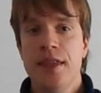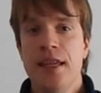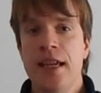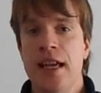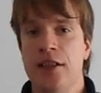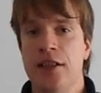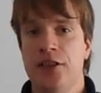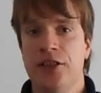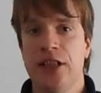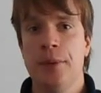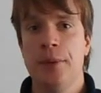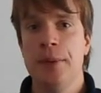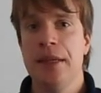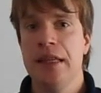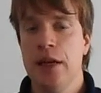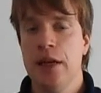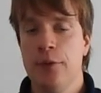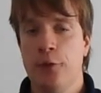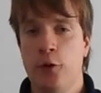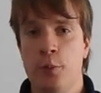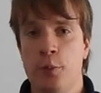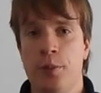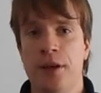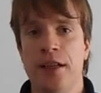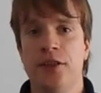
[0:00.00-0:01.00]
it's something
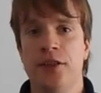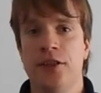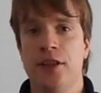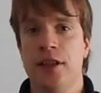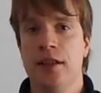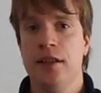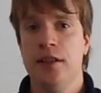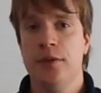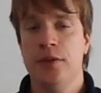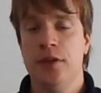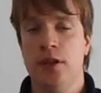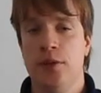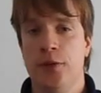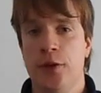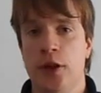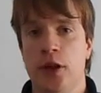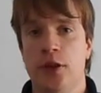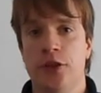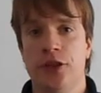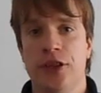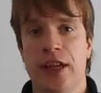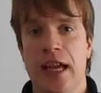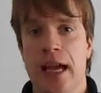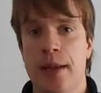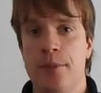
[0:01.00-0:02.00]
that Fabrice de
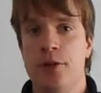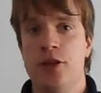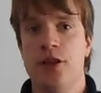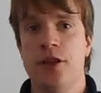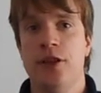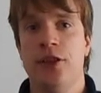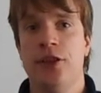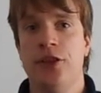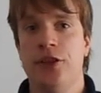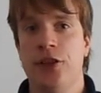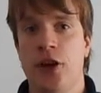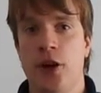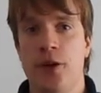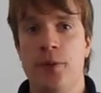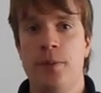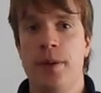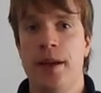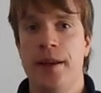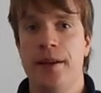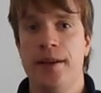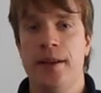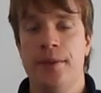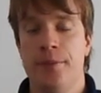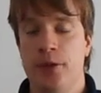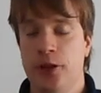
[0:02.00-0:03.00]
Veltz captures
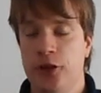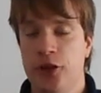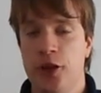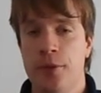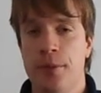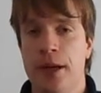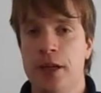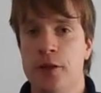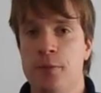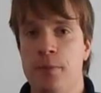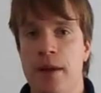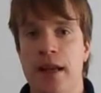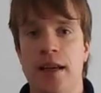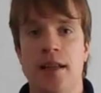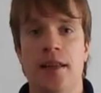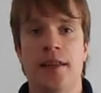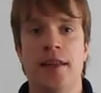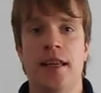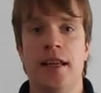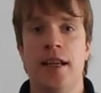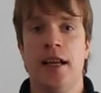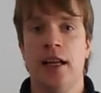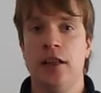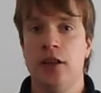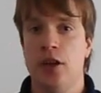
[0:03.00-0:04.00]
so much better
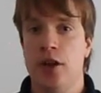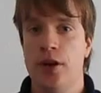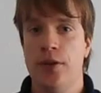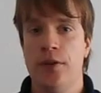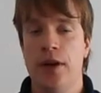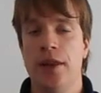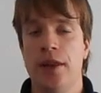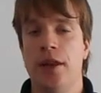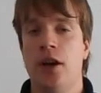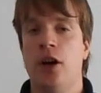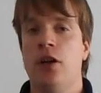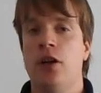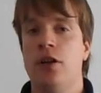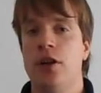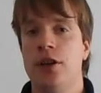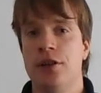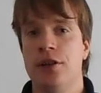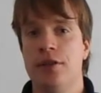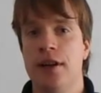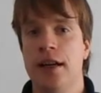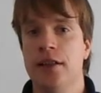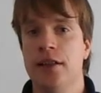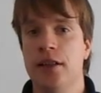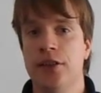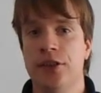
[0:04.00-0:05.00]
than a lot of other horror
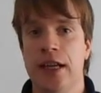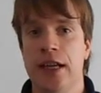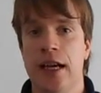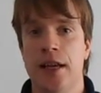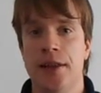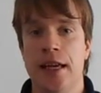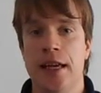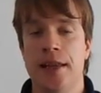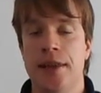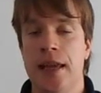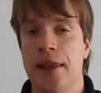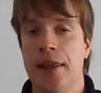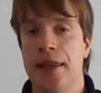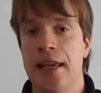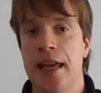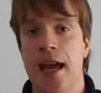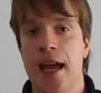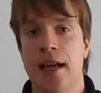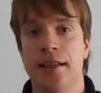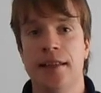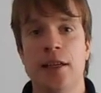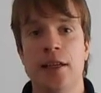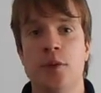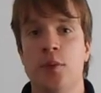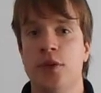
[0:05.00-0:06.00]
directors out there. Now, the
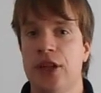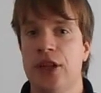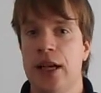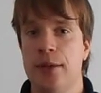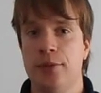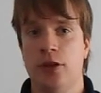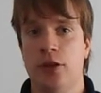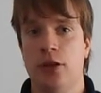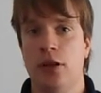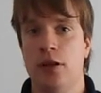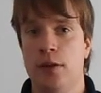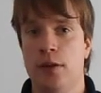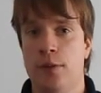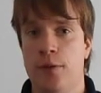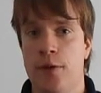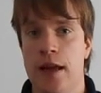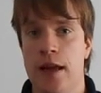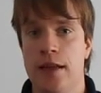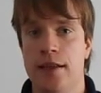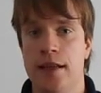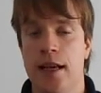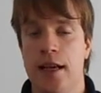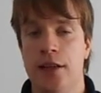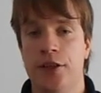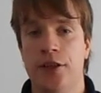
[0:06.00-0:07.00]
acting was absolutely
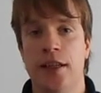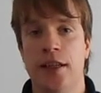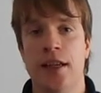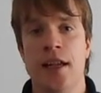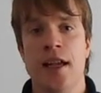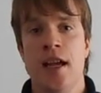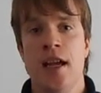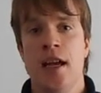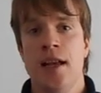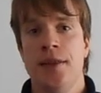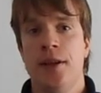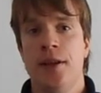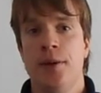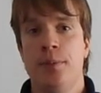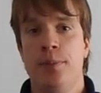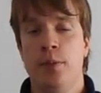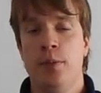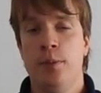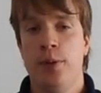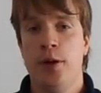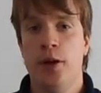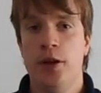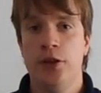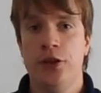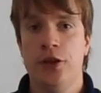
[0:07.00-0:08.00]
fantastic. The
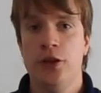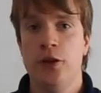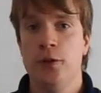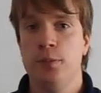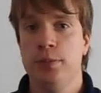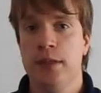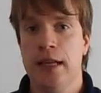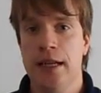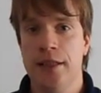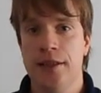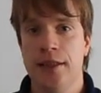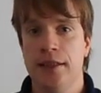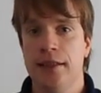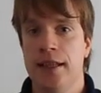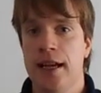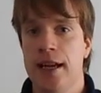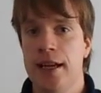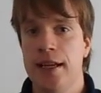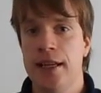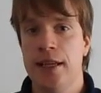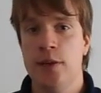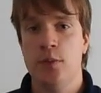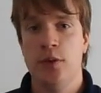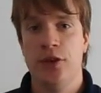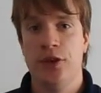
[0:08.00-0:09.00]
person who played the
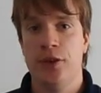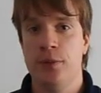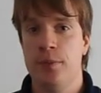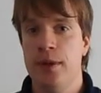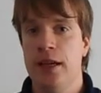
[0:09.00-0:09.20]
lady was the